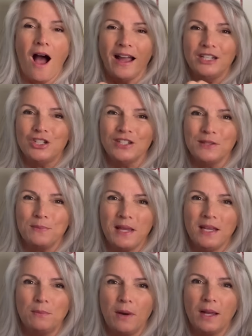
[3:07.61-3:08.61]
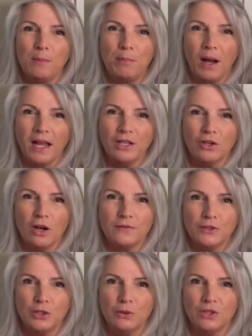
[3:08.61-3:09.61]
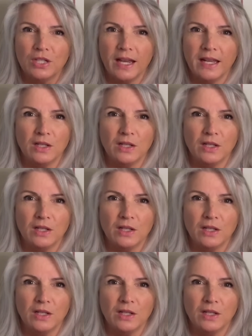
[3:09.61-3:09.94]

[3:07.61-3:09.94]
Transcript: I just made my bind off too tight.